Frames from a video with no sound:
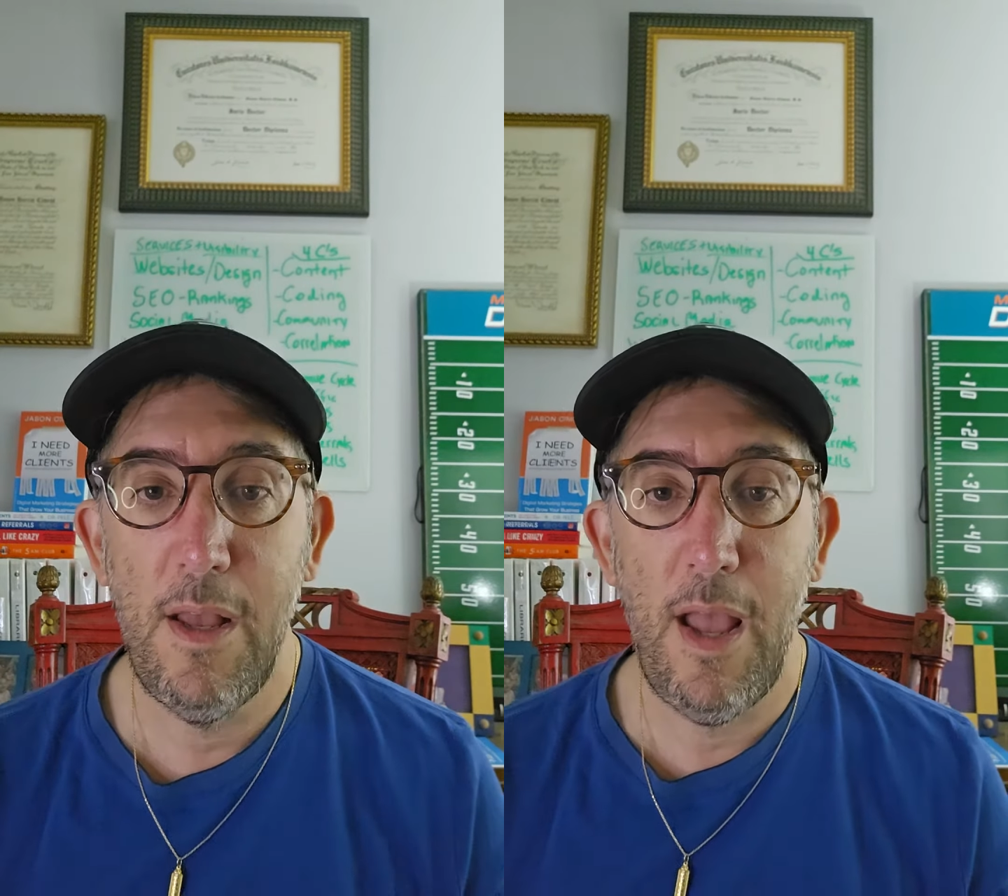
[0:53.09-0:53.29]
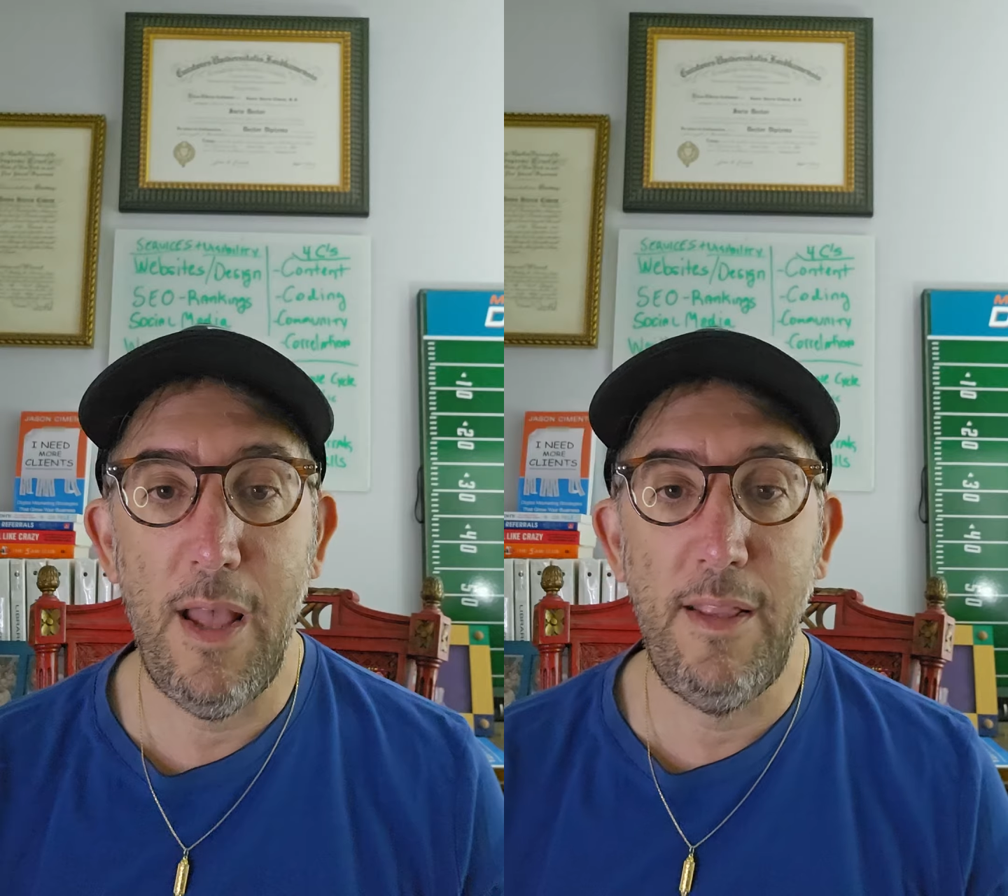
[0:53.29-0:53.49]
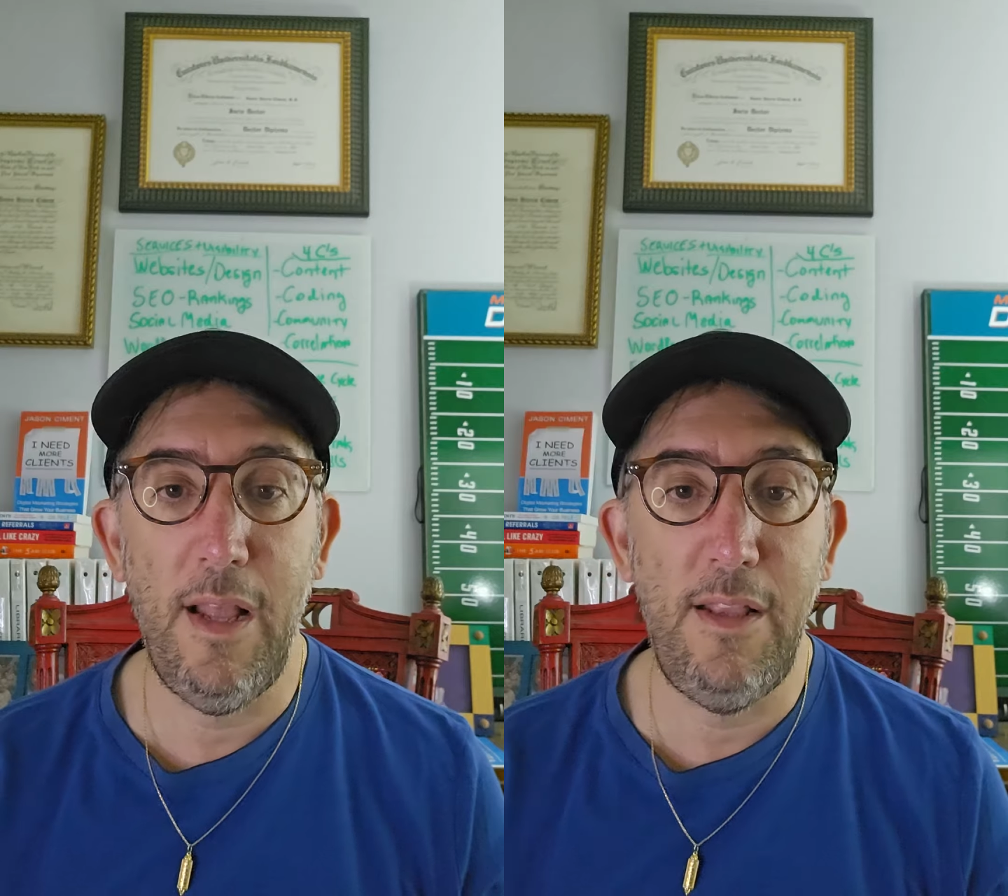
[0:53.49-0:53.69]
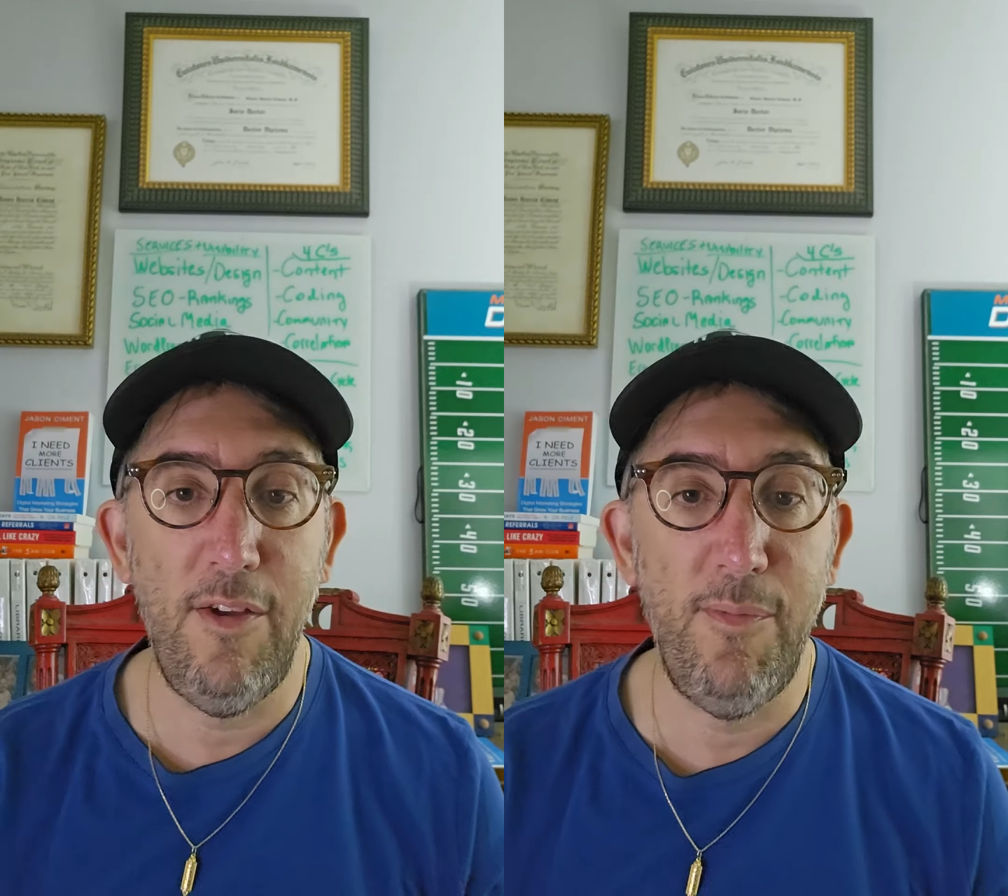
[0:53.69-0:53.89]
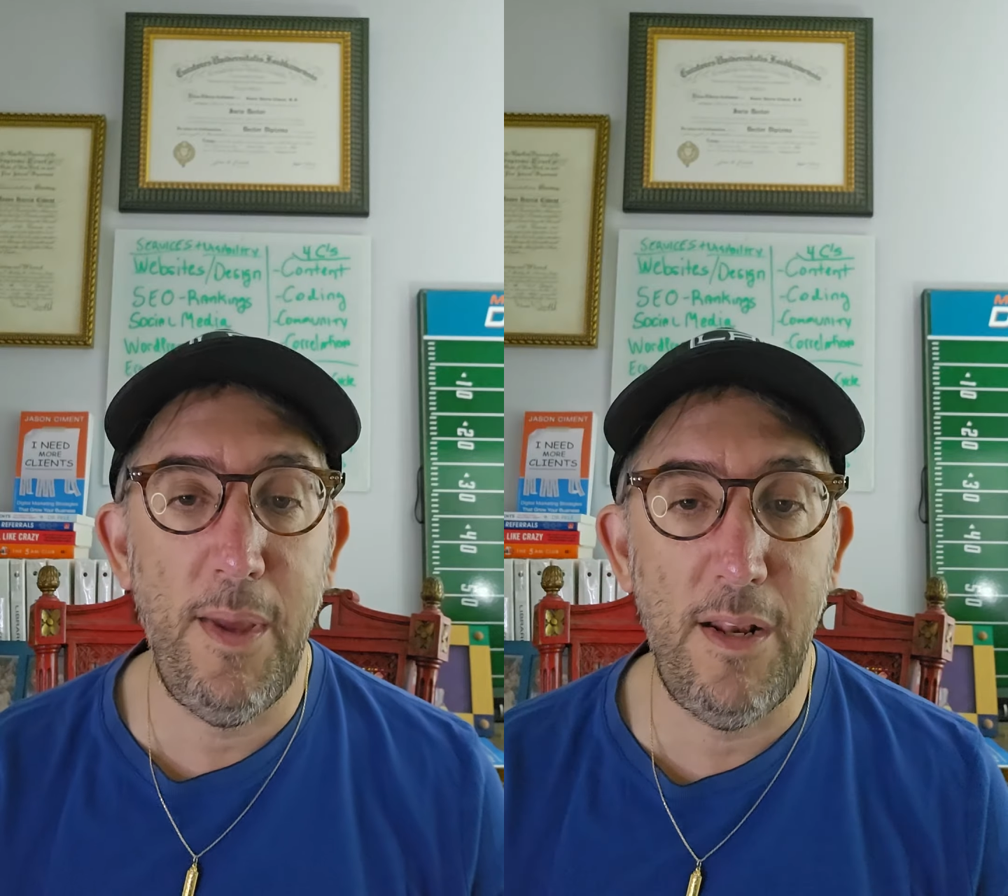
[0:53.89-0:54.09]
And the idea
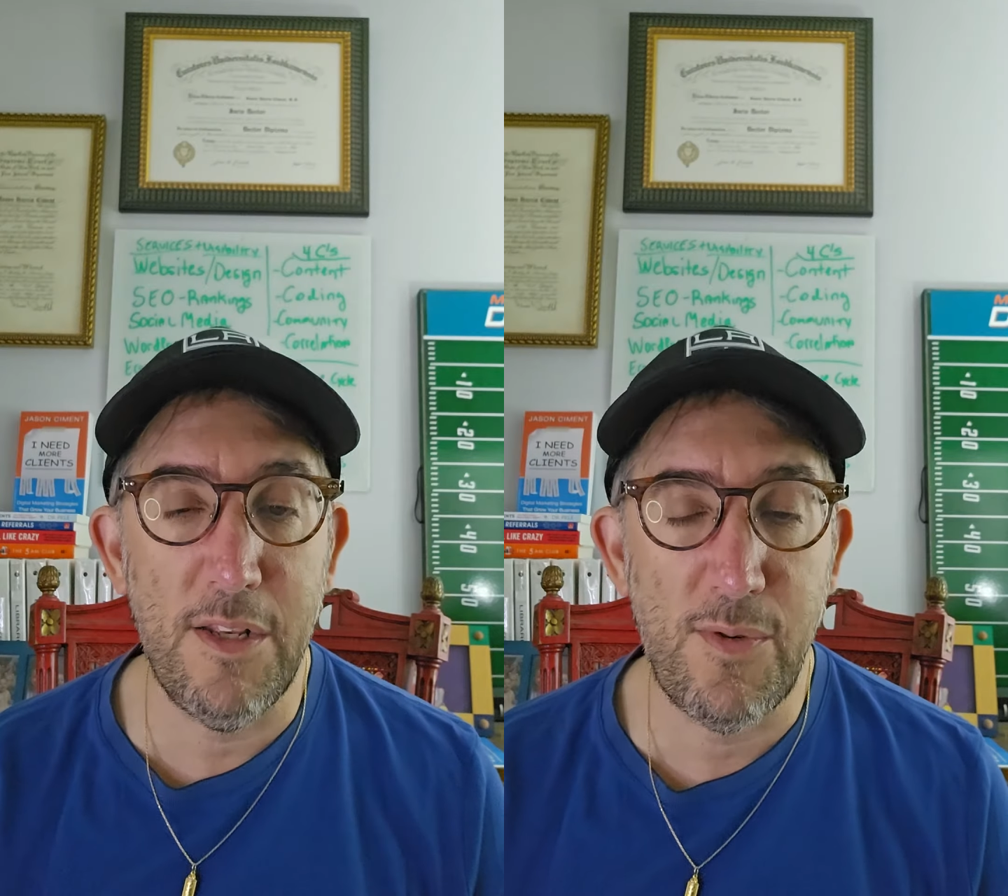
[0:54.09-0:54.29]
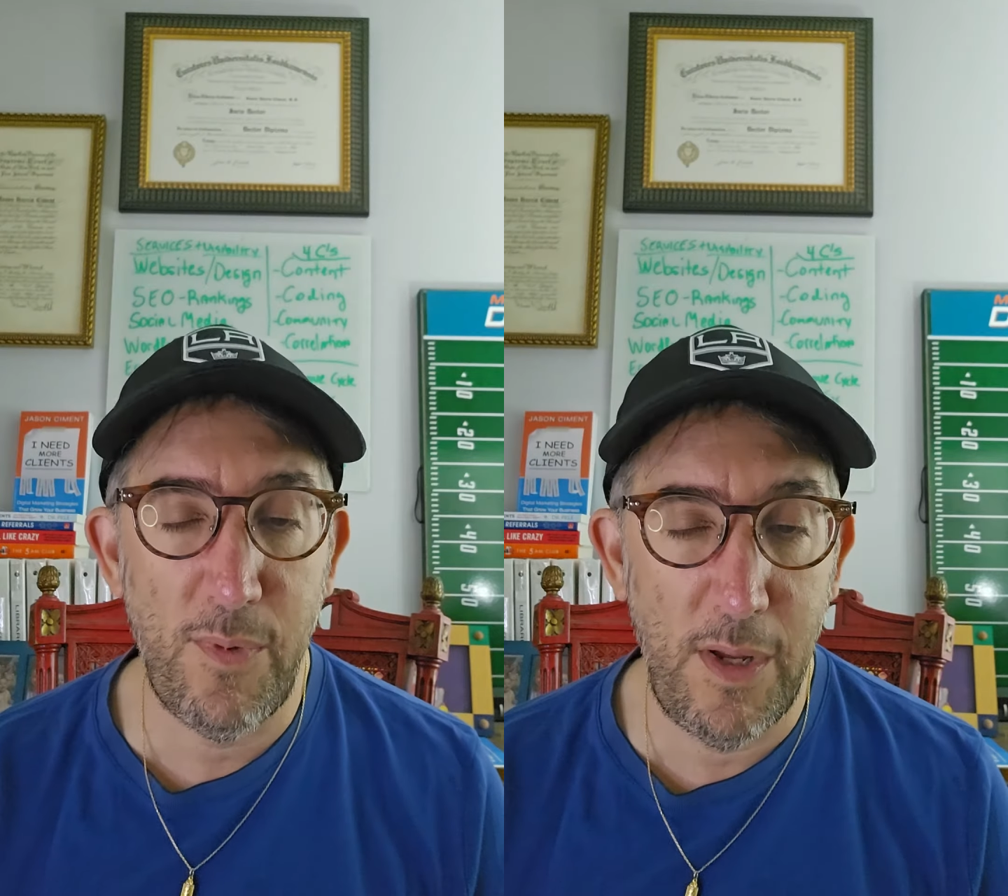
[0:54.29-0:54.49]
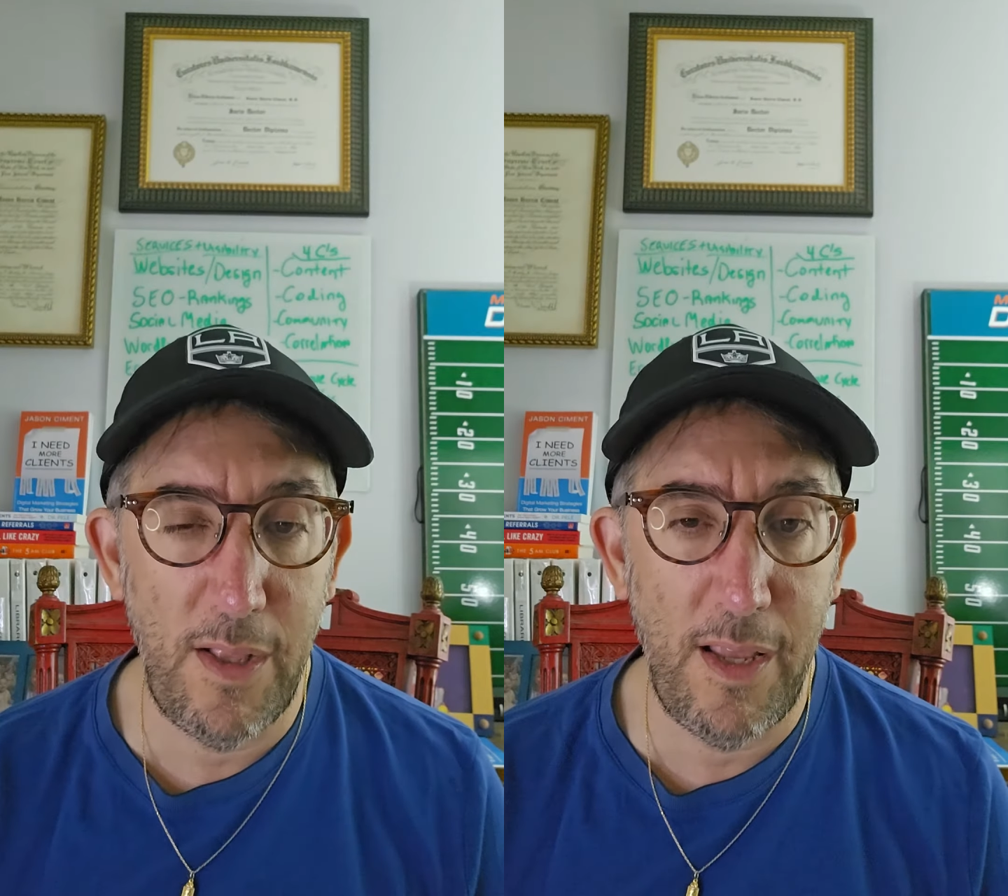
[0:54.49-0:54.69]
of maintenance really